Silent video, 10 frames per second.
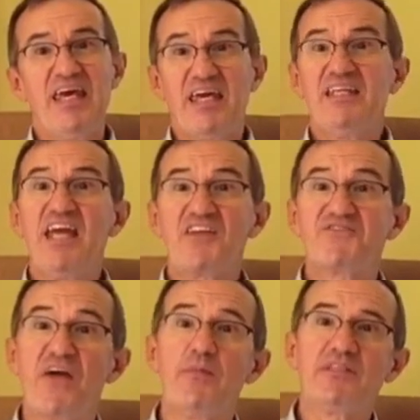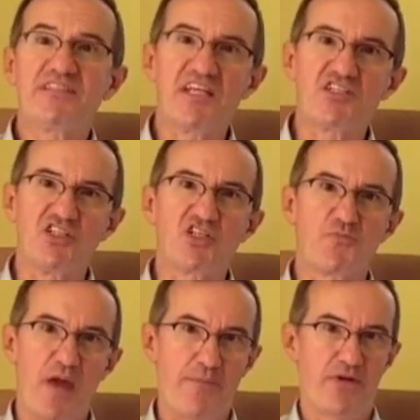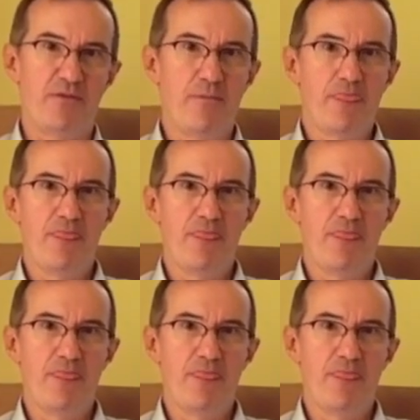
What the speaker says: In her famous research paper,